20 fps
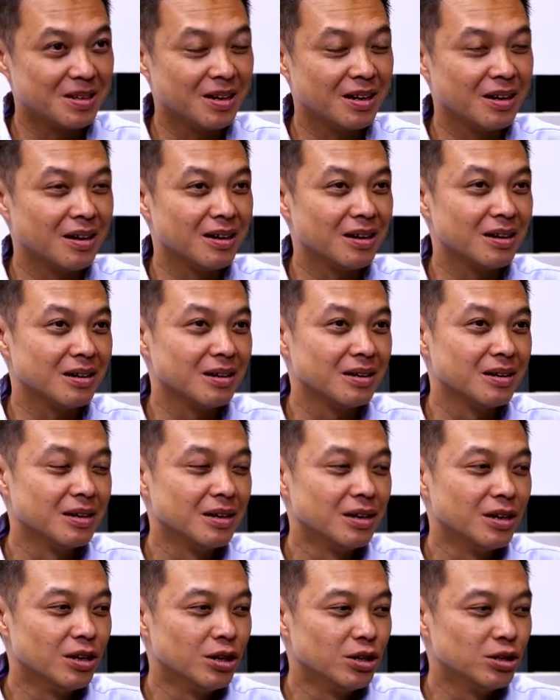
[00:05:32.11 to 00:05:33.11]
Uh,
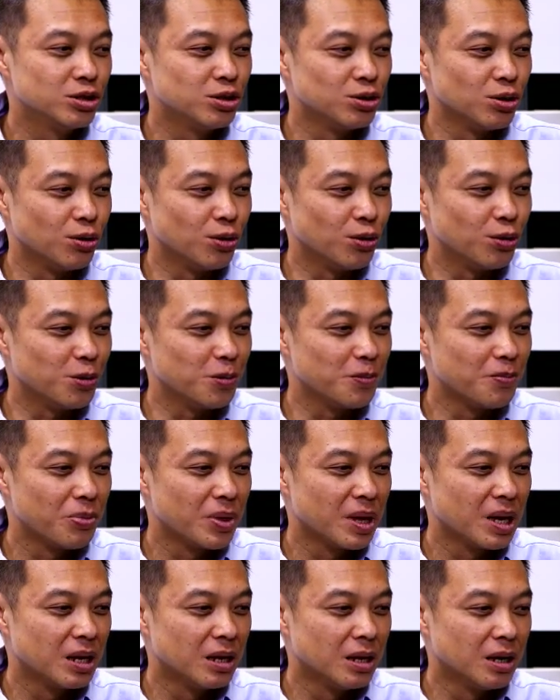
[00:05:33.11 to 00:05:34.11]
so,
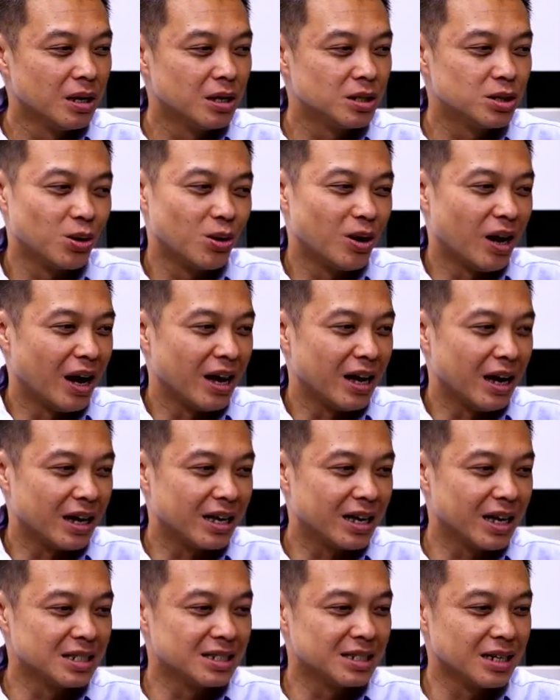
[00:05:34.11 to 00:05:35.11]
so I, I
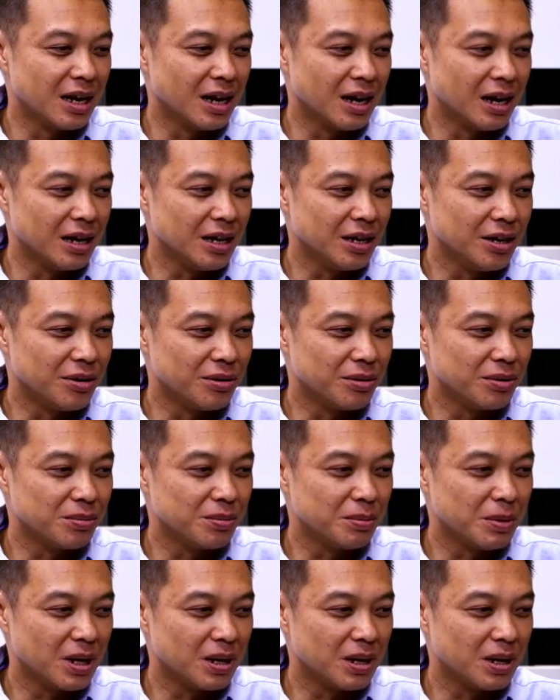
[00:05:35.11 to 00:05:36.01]
guess uh, you know,